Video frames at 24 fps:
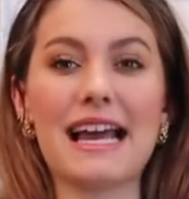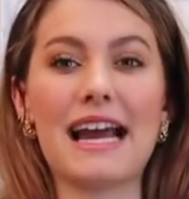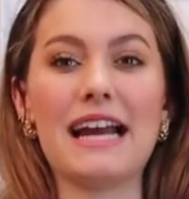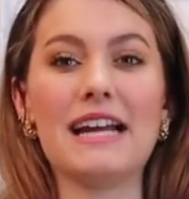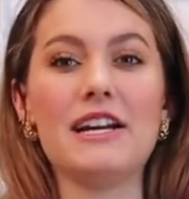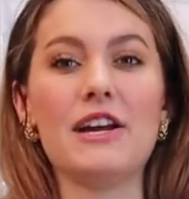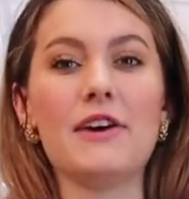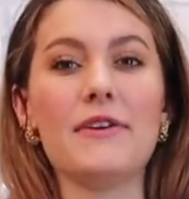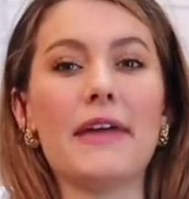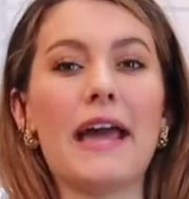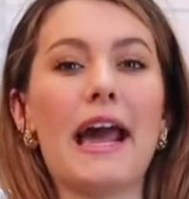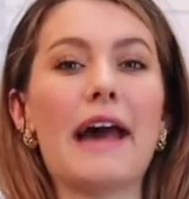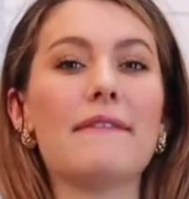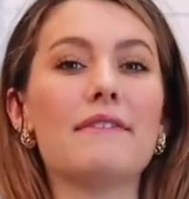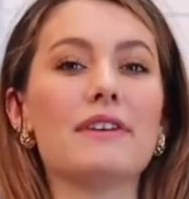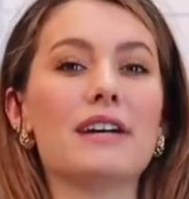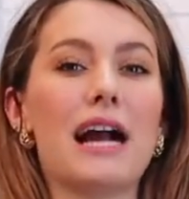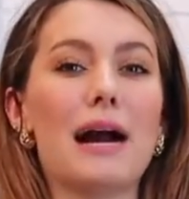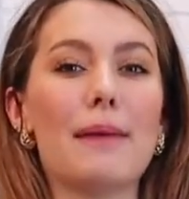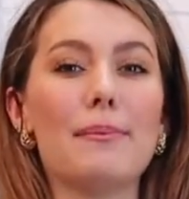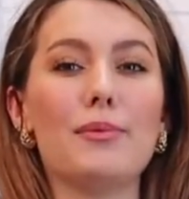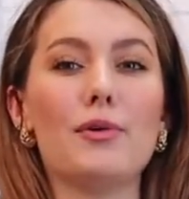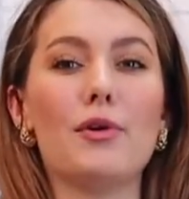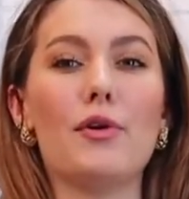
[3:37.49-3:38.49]
I know they have a
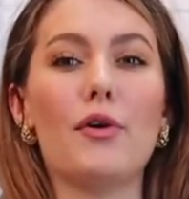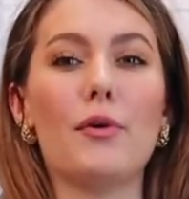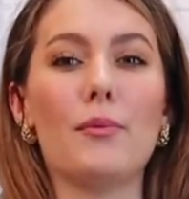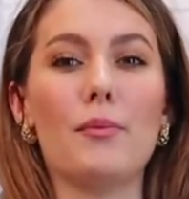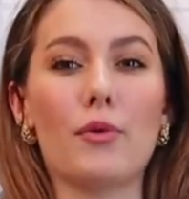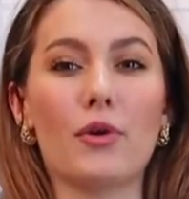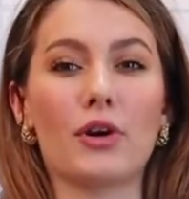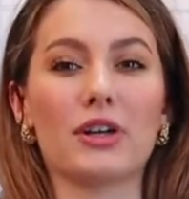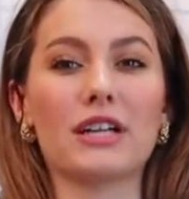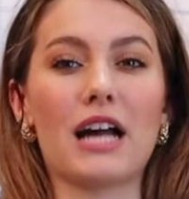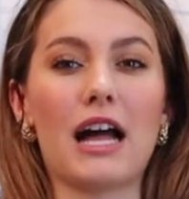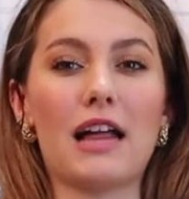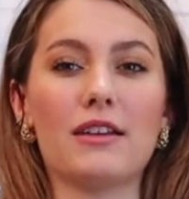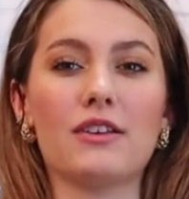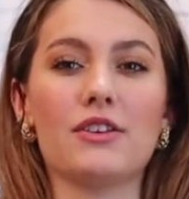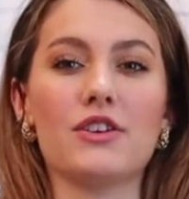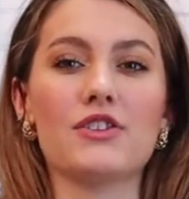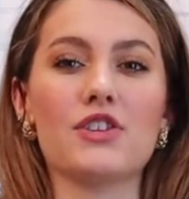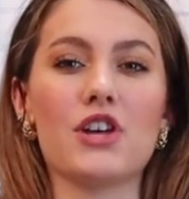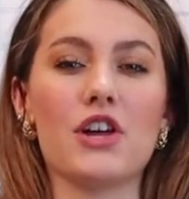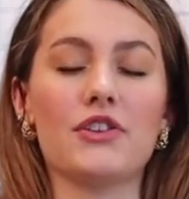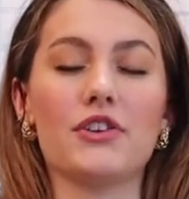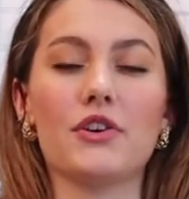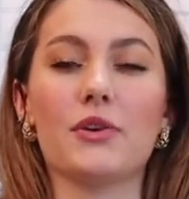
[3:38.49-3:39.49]
couple more
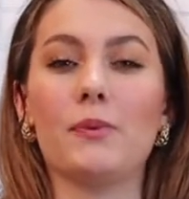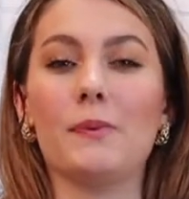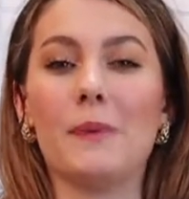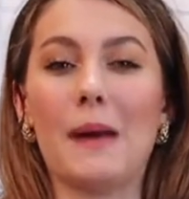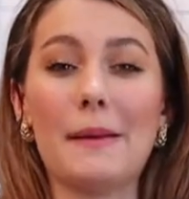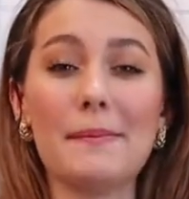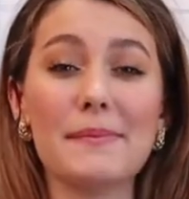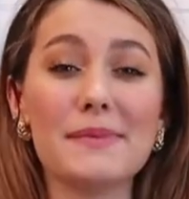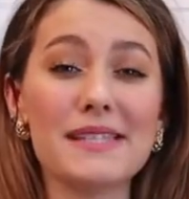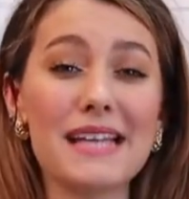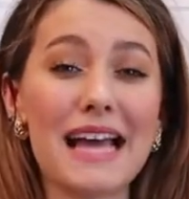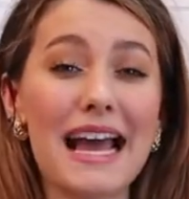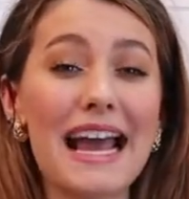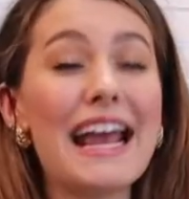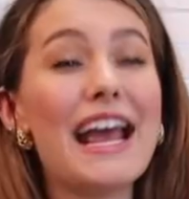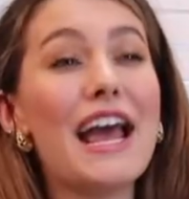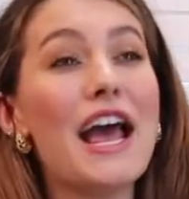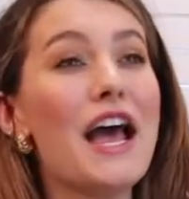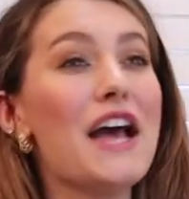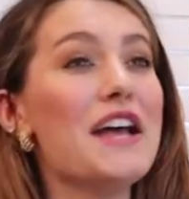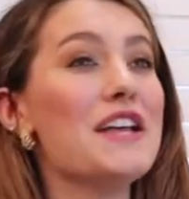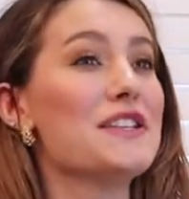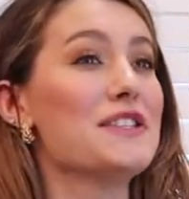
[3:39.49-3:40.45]
colors on their website,